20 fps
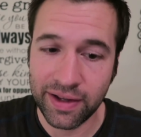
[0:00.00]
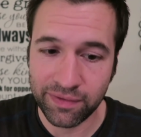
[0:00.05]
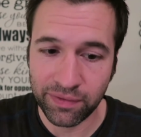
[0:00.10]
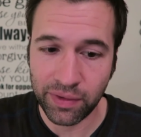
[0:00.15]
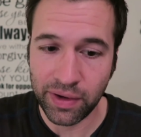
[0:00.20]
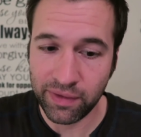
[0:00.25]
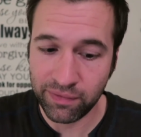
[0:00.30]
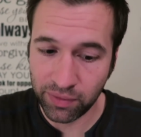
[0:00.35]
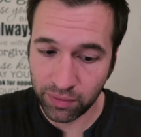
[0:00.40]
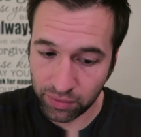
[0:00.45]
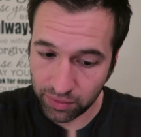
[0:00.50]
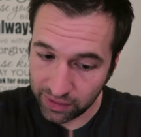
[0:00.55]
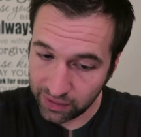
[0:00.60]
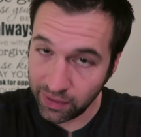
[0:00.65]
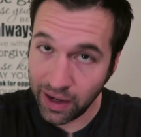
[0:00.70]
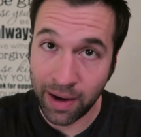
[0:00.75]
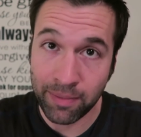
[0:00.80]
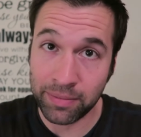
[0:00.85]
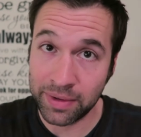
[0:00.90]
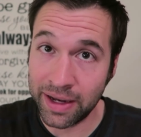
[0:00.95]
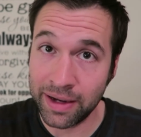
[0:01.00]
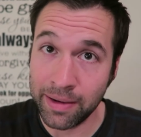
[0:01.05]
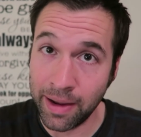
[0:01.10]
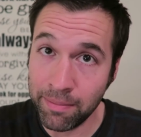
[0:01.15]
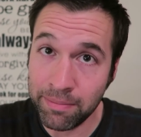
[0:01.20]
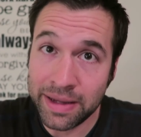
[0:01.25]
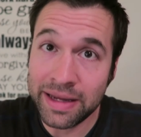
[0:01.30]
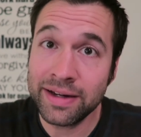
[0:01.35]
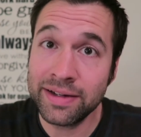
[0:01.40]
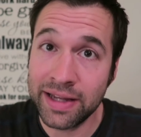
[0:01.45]
If we, if we were, I'm getting,
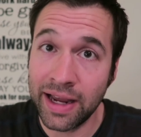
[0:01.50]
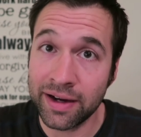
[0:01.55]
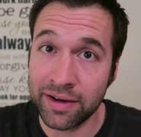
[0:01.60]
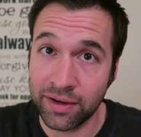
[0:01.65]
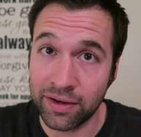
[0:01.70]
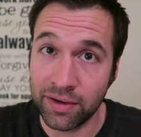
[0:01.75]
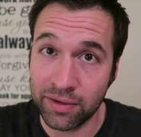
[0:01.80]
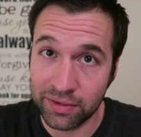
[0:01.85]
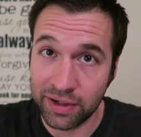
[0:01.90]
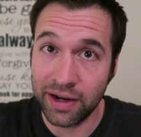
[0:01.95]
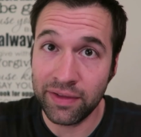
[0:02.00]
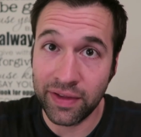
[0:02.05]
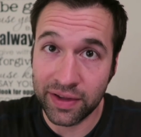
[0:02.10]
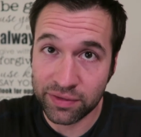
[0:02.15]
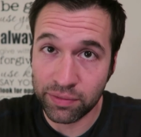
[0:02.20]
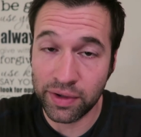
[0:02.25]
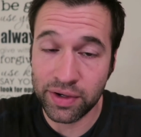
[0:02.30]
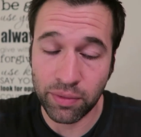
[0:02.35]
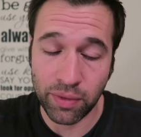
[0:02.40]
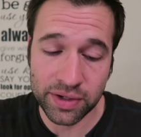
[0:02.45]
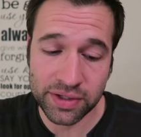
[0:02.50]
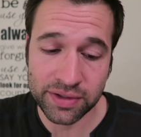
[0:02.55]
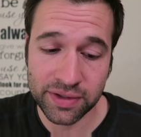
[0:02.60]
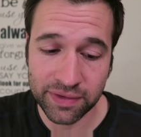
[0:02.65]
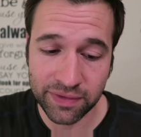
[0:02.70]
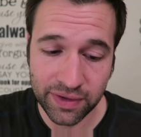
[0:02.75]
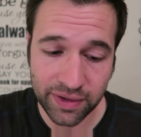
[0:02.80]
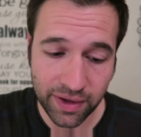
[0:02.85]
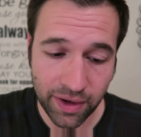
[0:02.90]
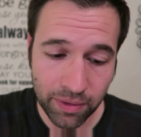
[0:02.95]
I'm being technical, right? That's why you're watching
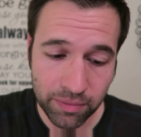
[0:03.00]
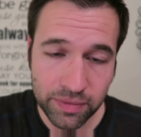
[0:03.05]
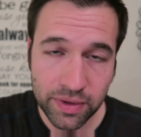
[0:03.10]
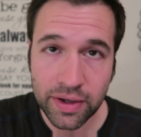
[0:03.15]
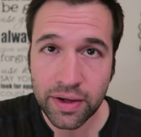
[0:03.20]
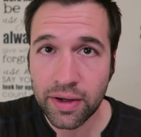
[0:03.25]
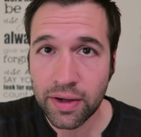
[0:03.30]
this video.